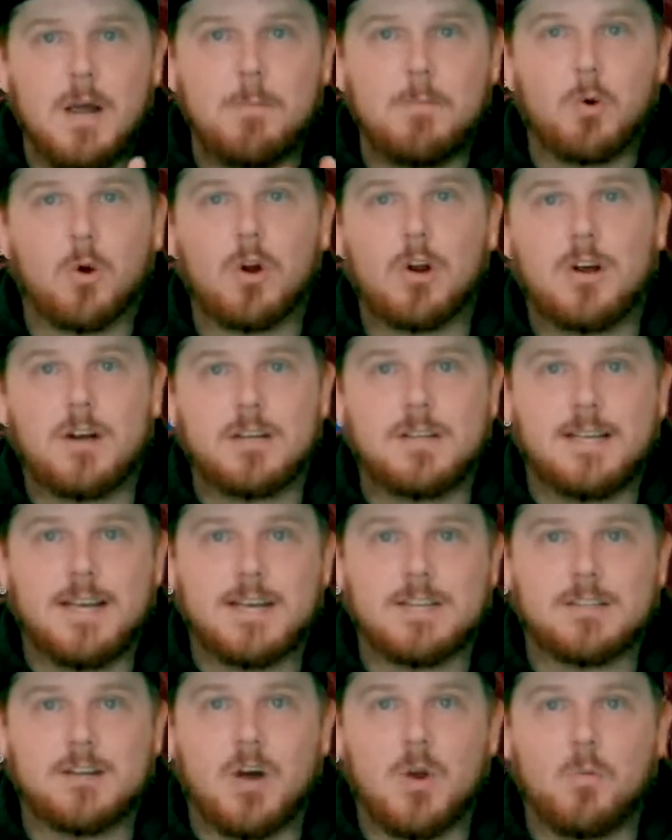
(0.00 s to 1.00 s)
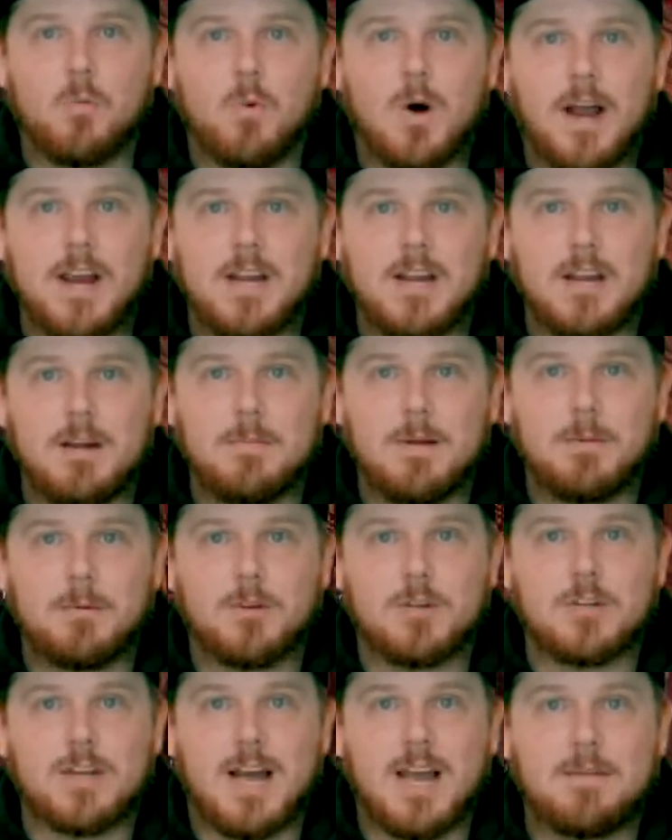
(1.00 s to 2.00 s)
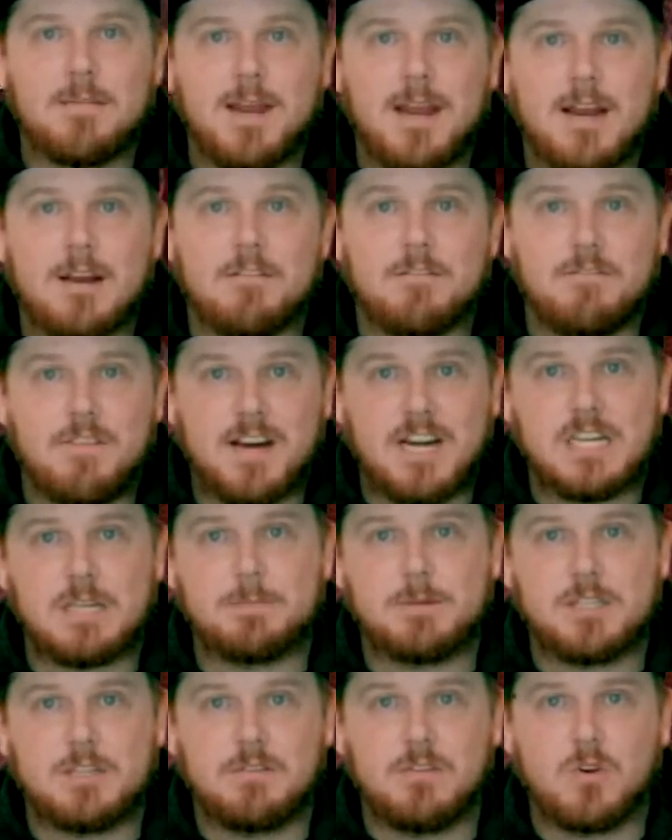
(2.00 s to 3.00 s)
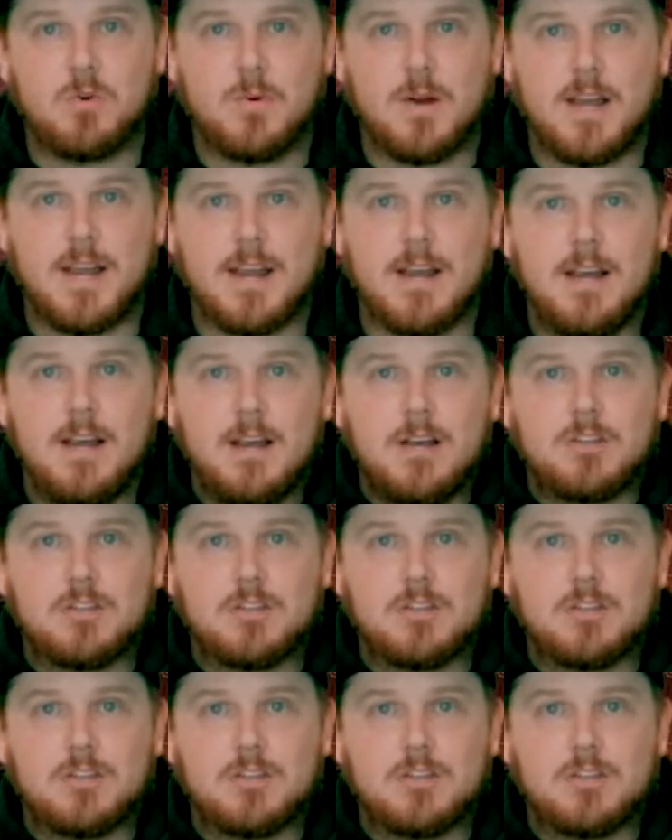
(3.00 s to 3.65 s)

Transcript: more context on why you need to be able to time it in a very specific way,